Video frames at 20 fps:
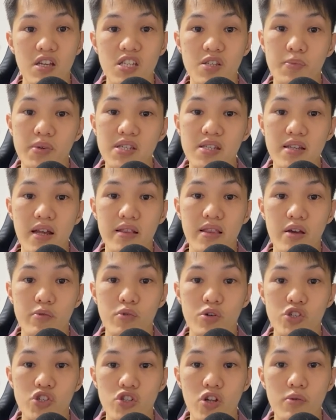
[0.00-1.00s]
This means that they
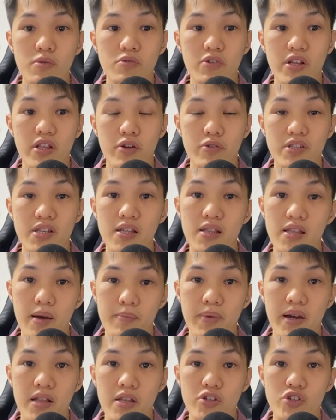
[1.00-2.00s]
will stop reducing their
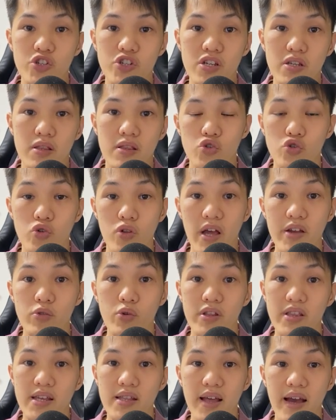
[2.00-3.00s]
balance sheet. July
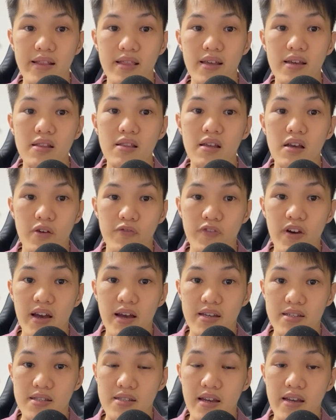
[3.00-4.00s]
2019, the Fed
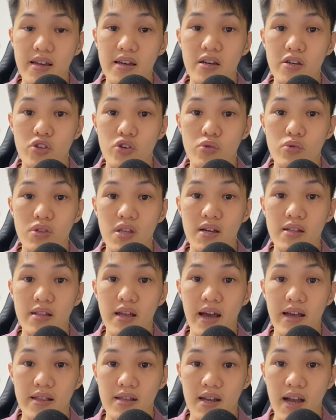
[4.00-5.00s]
has taken a U-turn
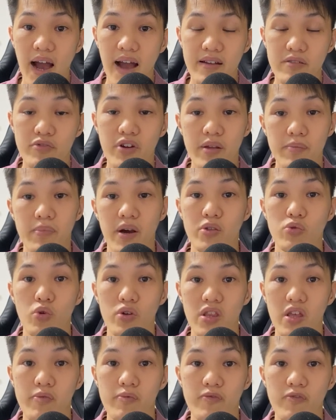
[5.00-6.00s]
and cut rate by
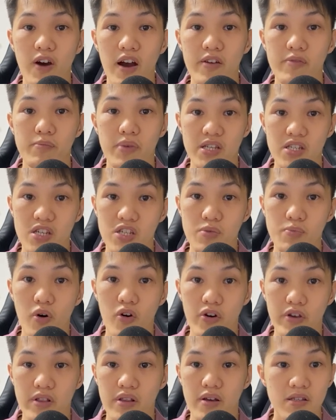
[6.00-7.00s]
25 basis
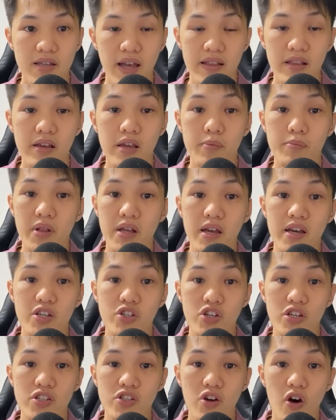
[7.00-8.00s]
points, citing
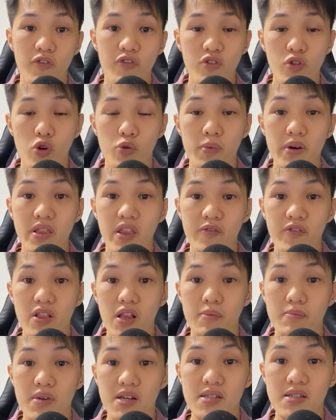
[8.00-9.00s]
implications of global
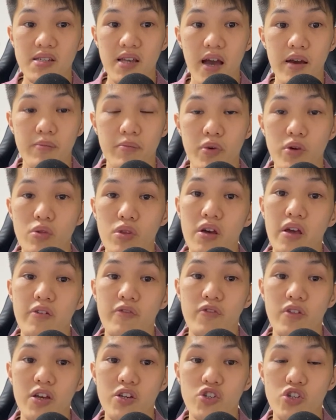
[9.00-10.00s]
developments and muted
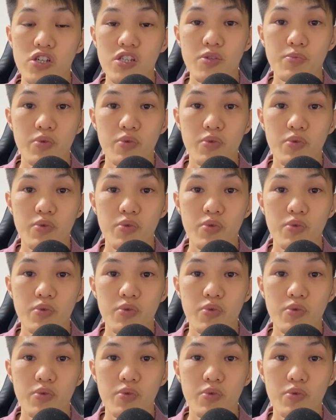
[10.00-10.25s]
inflation